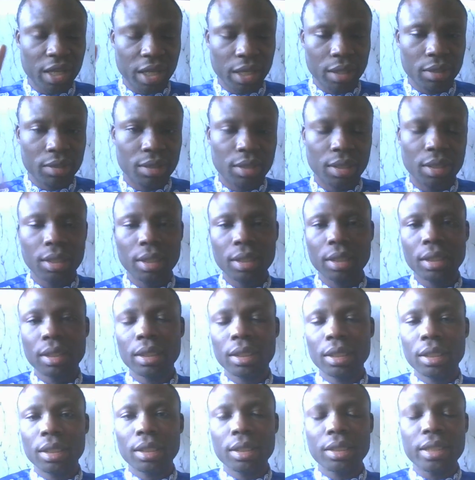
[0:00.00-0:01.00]
days.
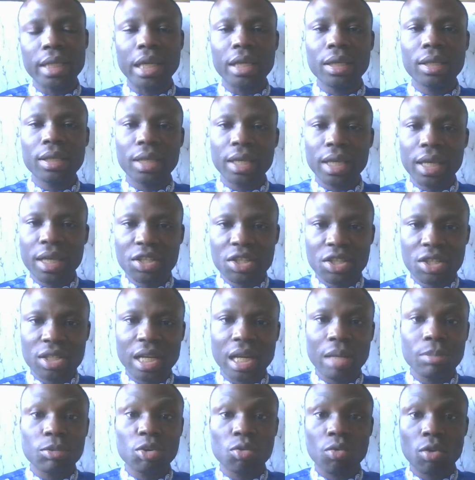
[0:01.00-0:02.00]
Then each
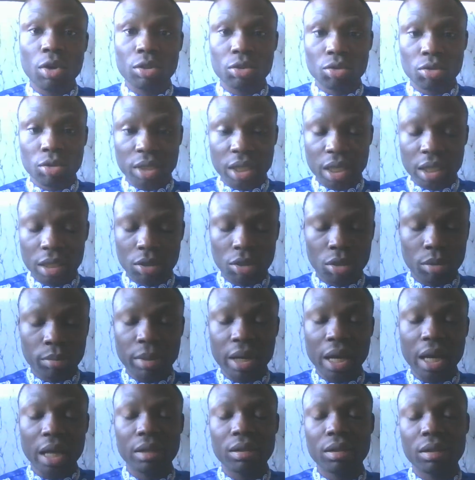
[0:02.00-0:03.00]
time you want to take your
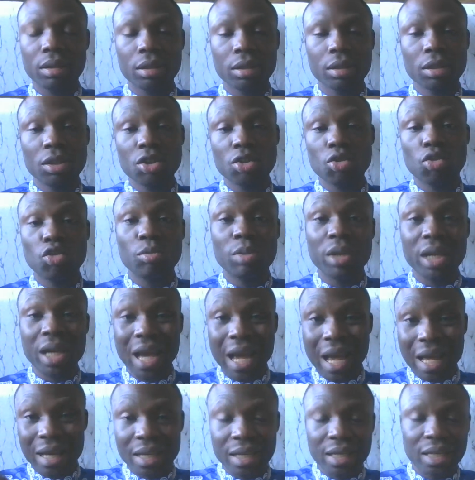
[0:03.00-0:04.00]
bath, you will be
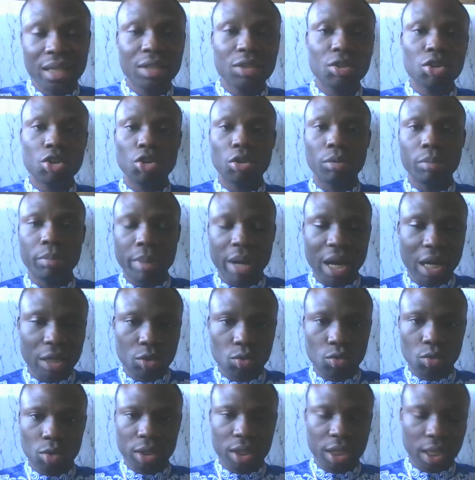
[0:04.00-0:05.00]
adding it to your
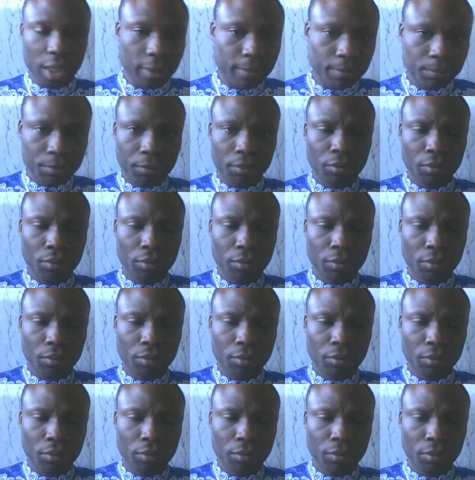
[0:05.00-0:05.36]
bath water.